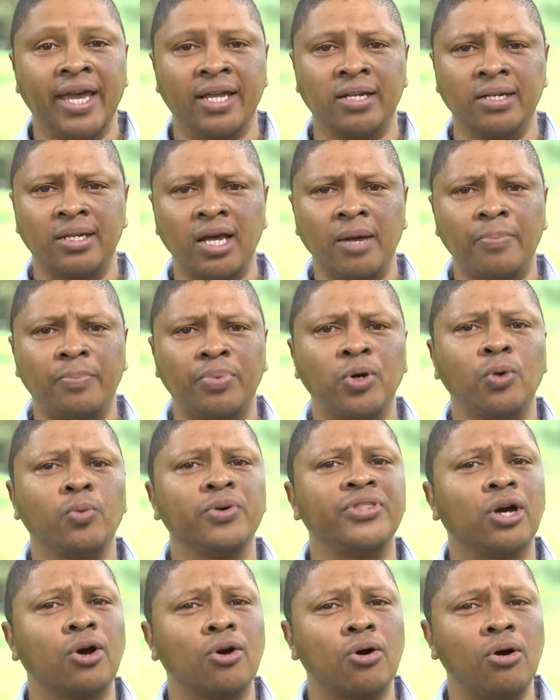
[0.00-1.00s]
end up
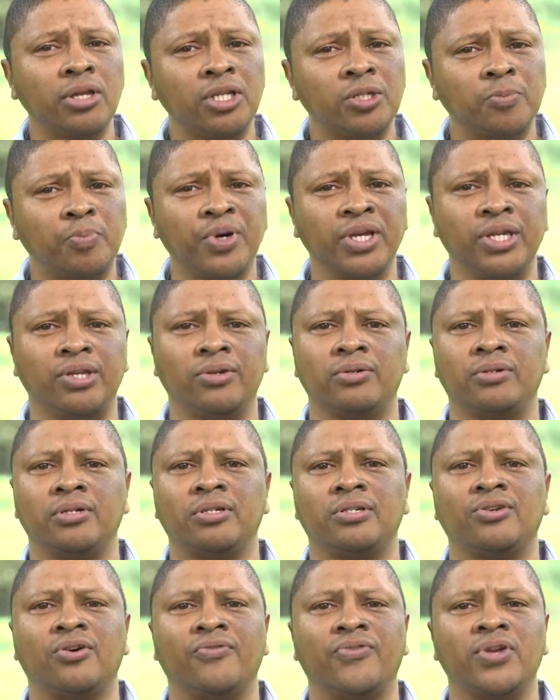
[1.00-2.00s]
with a cost per
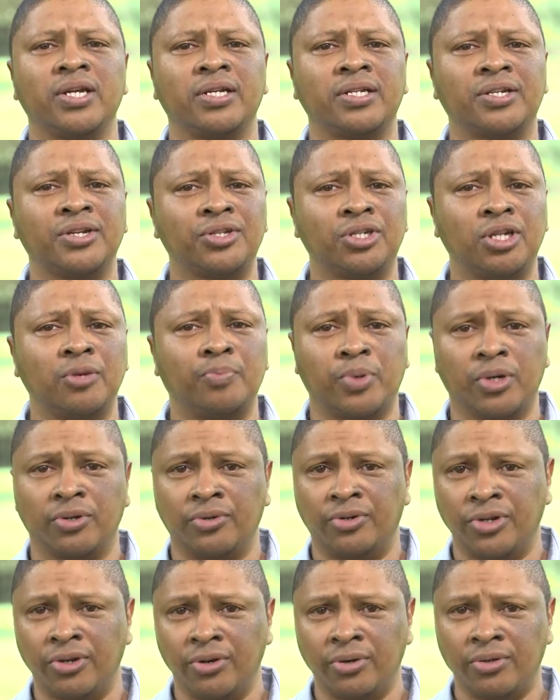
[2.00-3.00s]
unit of electricity
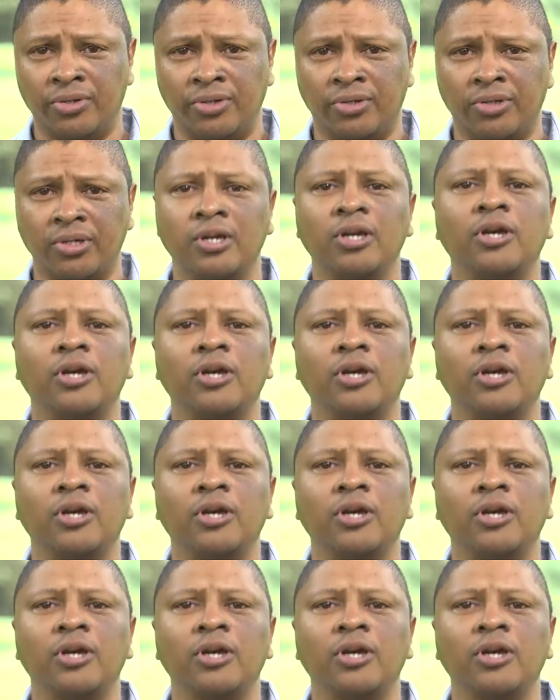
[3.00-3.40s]
produced,